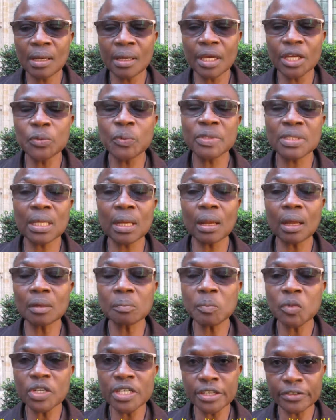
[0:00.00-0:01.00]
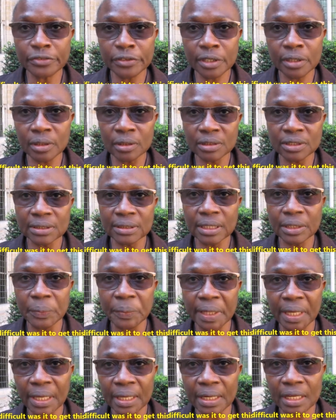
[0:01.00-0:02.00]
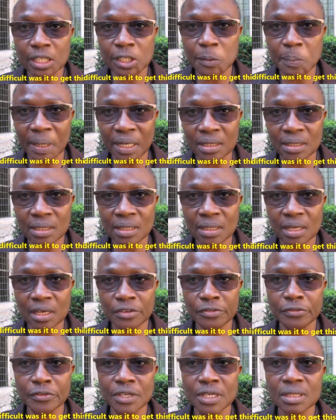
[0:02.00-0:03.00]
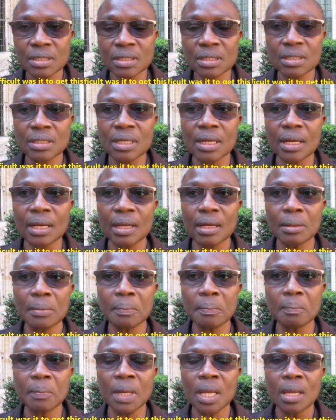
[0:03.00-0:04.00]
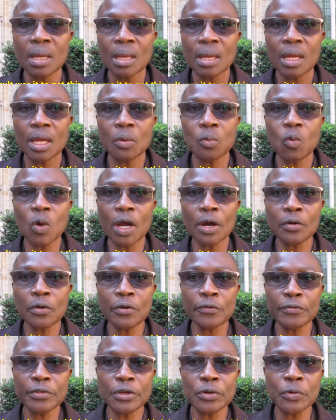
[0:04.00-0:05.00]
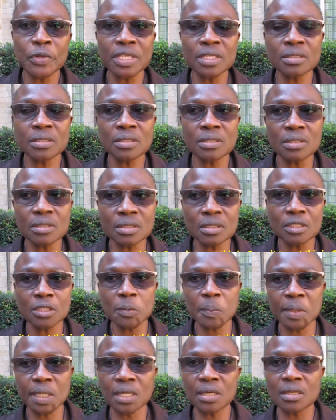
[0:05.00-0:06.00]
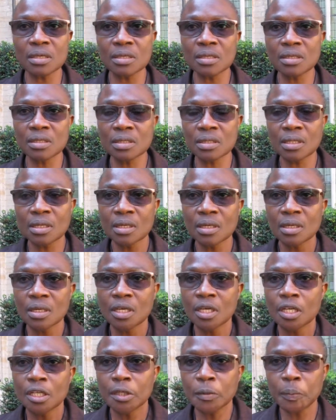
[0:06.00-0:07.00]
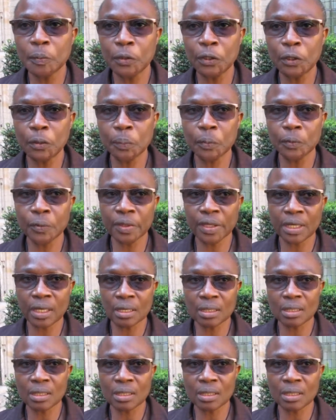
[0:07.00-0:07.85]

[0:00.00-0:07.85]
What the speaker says: It was a lot more difficult than we had expected at first, and one of the reasons is because the people that